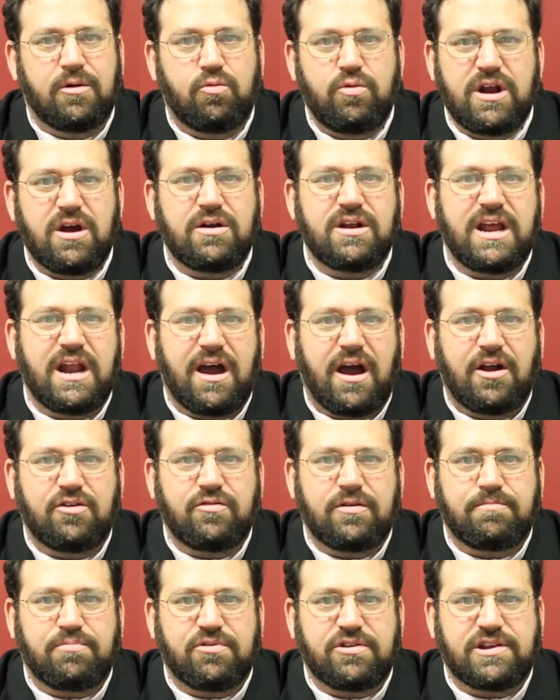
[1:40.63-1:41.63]
We don't need
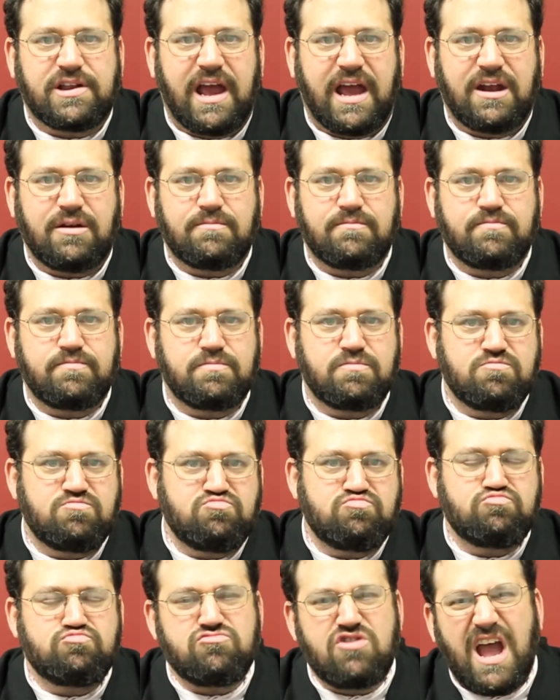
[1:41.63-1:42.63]
100%.
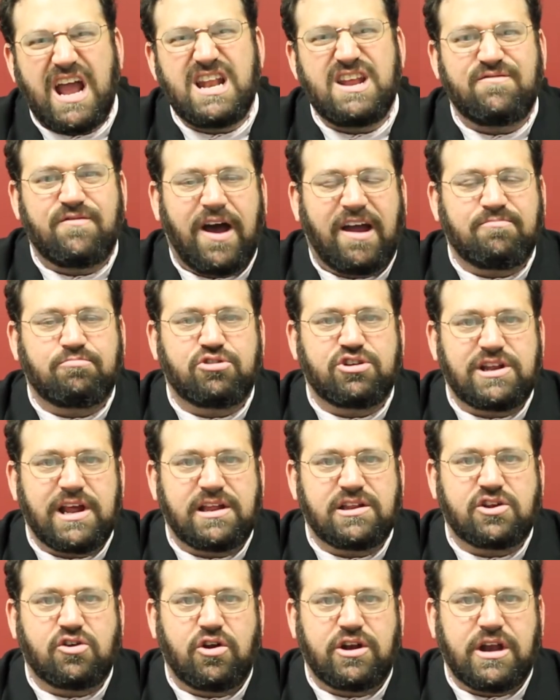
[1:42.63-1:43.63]

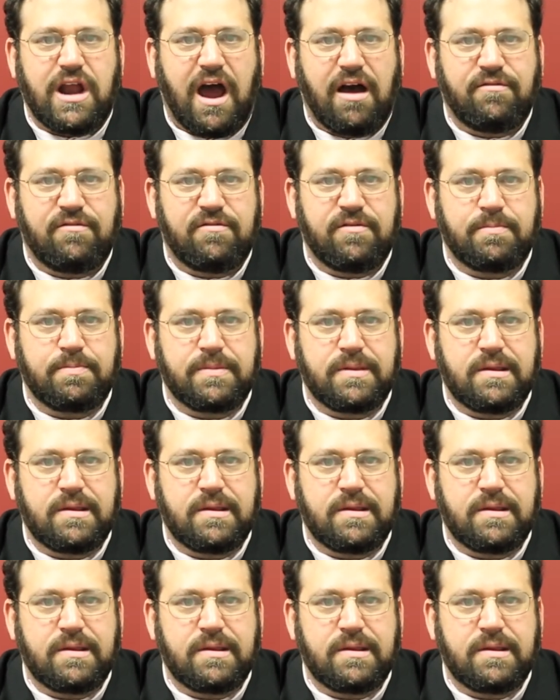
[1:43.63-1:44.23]
95% is good enough.